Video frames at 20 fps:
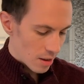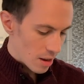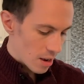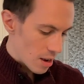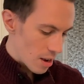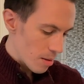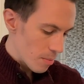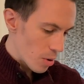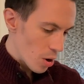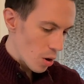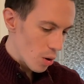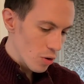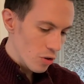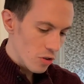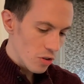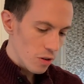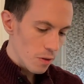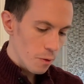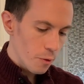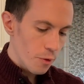
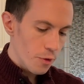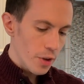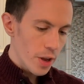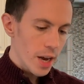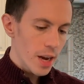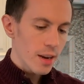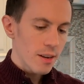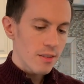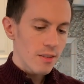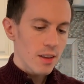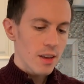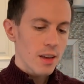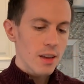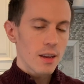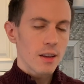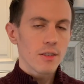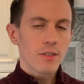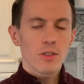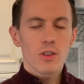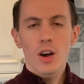Ocean Flight
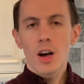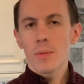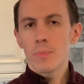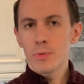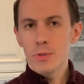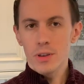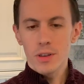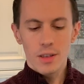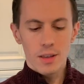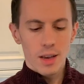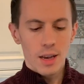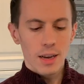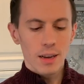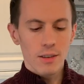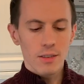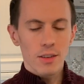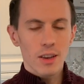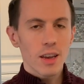is a couple of things.